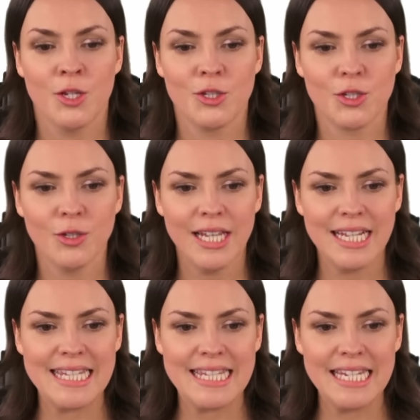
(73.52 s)
So
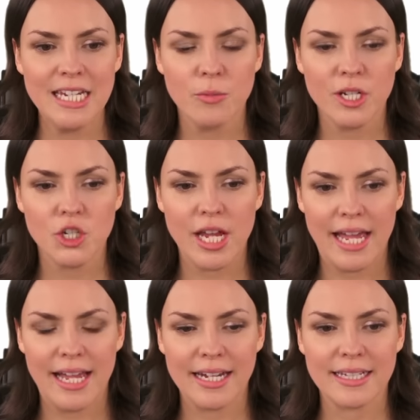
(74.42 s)
let's see which
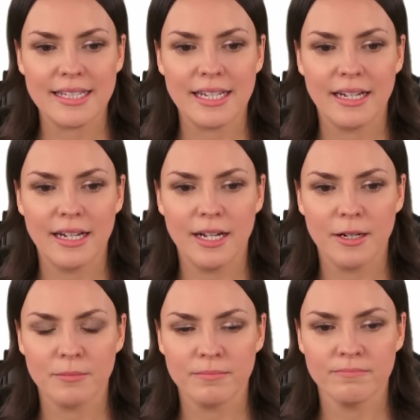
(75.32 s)
x
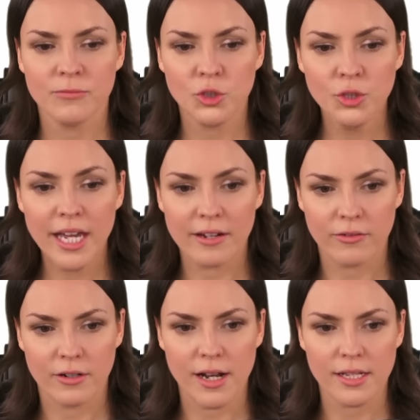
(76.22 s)
do that
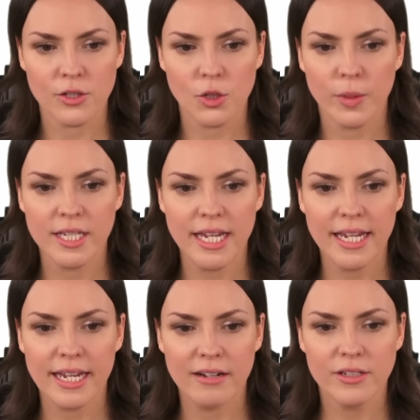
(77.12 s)
for us. So we
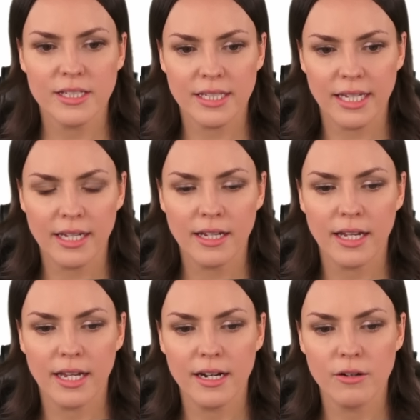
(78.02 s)
take everything
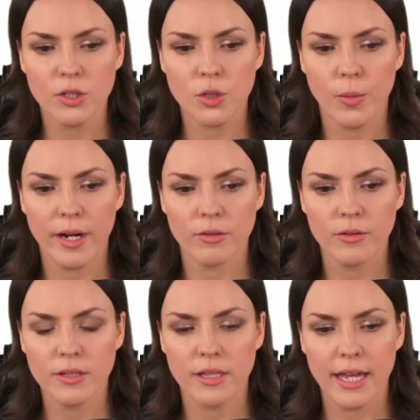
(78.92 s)
in our square
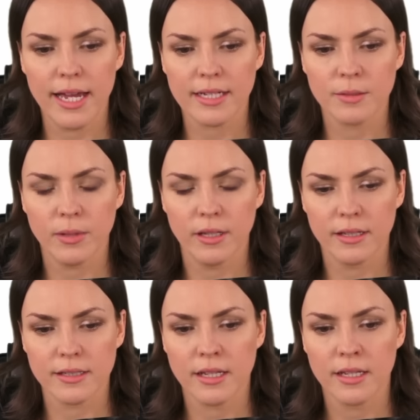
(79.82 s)
root, the x
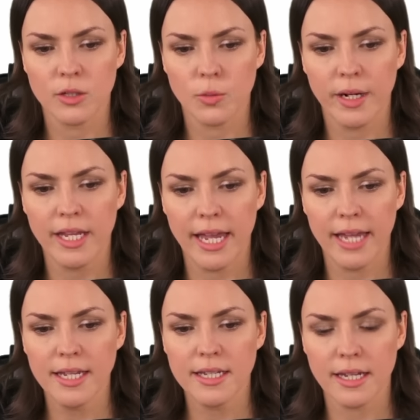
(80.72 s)
plus
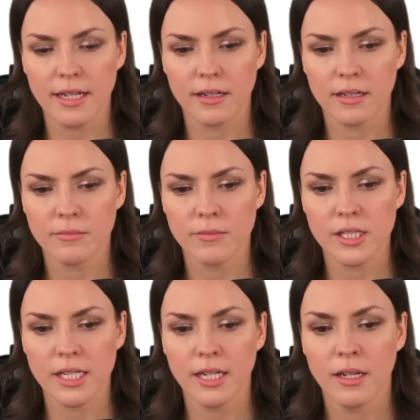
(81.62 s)
28, and
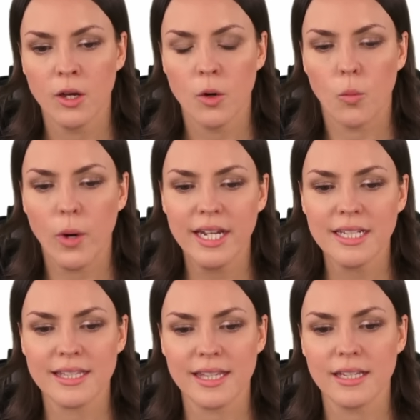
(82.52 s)
see when
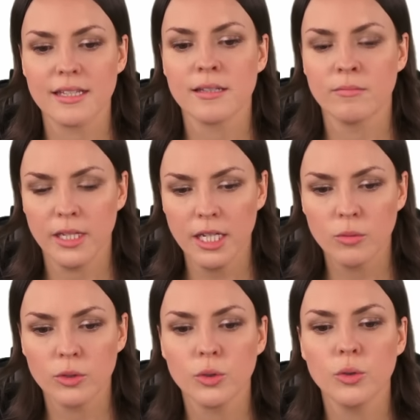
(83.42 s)
is this
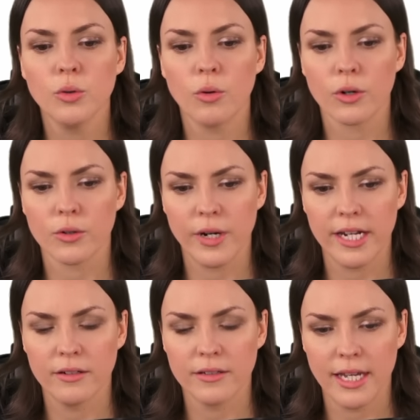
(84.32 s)
equal to or
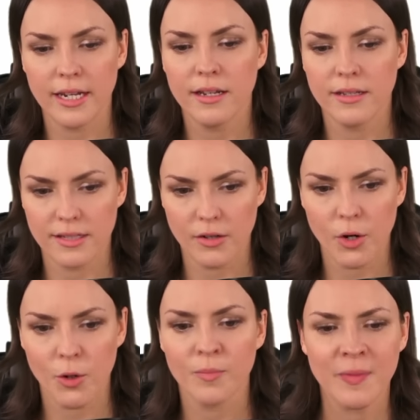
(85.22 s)
greater than
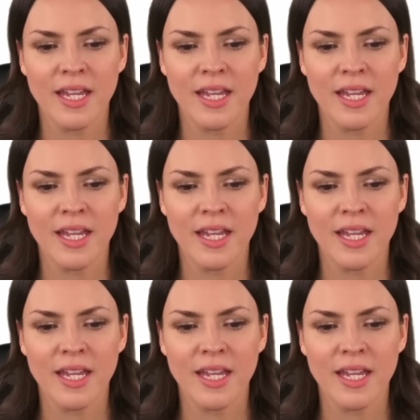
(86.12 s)
0.